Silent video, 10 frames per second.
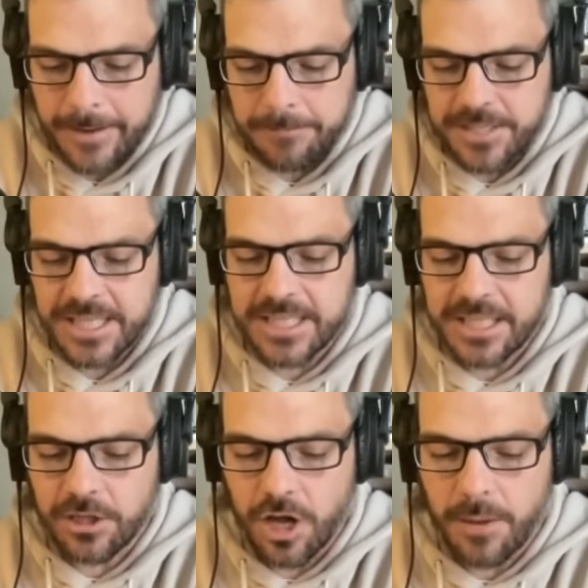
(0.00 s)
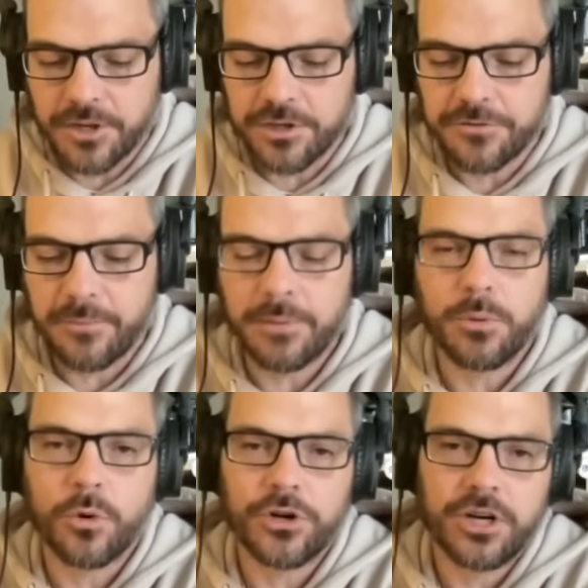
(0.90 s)
60 kilometers from the
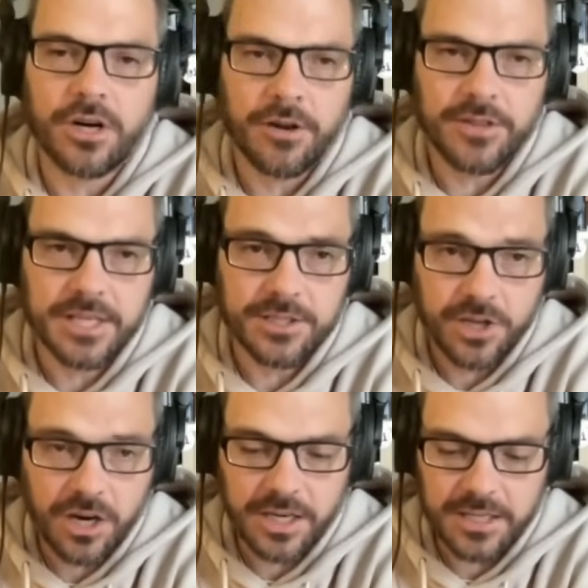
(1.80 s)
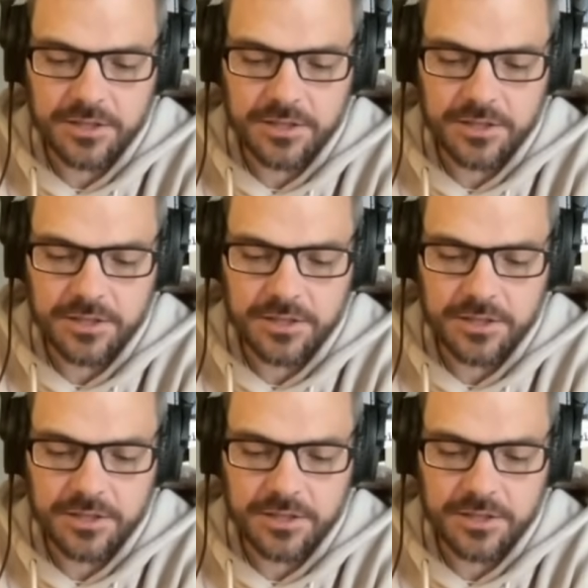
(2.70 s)
border are these targets.